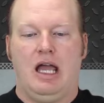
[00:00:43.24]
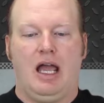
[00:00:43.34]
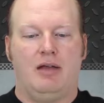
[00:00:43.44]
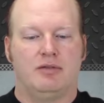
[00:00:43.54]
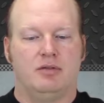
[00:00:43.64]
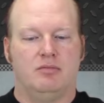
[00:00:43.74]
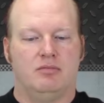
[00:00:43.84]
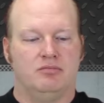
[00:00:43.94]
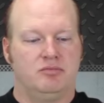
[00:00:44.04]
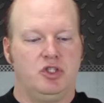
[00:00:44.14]
have
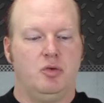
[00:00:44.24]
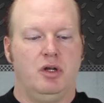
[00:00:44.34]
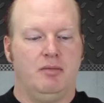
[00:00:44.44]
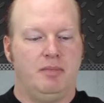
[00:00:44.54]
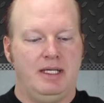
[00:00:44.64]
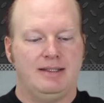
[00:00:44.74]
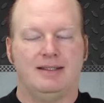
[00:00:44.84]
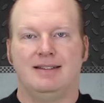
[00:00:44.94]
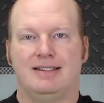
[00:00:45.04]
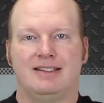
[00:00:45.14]
some chewed up
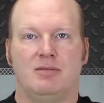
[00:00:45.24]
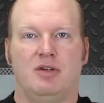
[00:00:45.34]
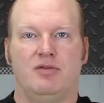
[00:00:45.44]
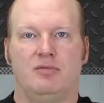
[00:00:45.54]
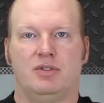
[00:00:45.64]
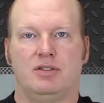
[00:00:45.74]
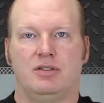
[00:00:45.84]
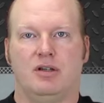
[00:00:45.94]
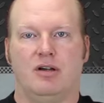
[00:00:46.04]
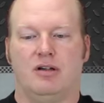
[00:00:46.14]
pieces. Some of them
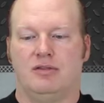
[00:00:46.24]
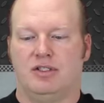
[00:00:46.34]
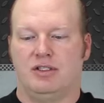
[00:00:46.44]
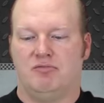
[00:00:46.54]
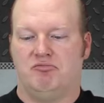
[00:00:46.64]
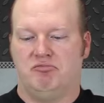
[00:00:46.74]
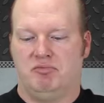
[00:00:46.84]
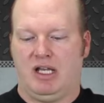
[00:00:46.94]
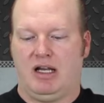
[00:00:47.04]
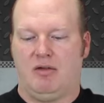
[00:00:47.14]
just are just
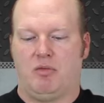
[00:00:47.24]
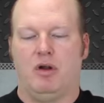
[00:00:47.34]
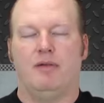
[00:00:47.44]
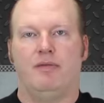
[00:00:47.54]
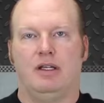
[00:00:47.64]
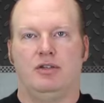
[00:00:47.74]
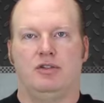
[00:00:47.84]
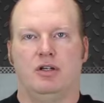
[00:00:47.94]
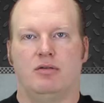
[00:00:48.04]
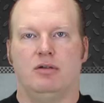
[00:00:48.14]
kind of rough in
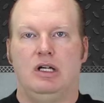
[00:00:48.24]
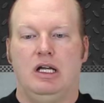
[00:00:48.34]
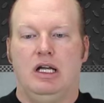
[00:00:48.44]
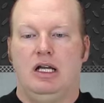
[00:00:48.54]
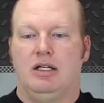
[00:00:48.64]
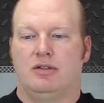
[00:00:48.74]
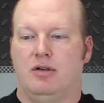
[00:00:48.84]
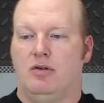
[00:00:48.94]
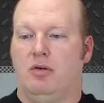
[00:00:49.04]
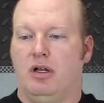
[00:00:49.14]
general.
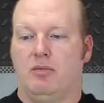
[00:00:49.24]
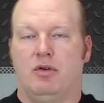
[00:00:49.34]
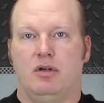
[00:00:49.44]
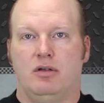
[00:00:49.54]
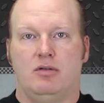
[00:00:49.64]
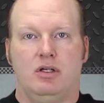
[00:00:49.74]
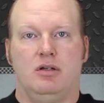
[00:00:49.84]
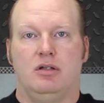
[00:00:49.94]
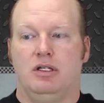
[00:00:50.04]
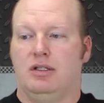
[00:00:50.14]
So what I'm going to do
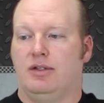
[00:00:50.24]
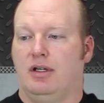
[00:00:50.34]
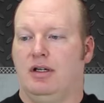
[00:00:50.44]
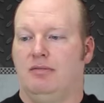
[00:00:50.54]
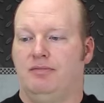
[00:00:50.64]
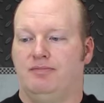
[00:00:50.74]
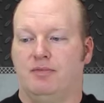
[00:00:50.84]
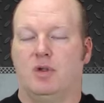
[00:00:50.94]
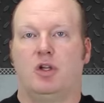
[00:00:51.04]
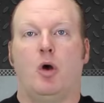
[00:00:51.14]
here is uh,
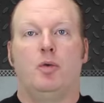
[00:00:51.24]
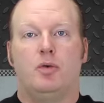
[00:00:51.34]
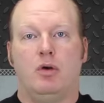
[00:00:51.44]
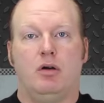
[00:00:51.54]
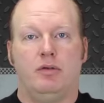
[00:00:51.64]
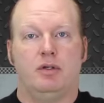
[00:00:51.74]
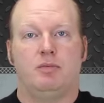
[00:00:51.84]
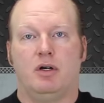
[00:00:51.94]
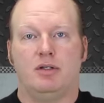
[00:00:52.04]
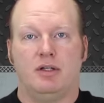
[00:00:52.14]
go through all these
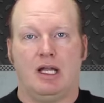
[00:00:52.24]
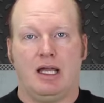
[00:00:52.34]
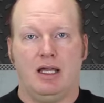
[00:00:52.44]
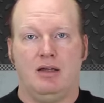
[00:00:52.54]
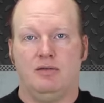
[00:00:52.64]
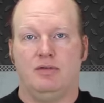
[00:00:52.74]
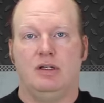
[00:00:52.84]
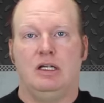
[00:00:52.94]
parts that I have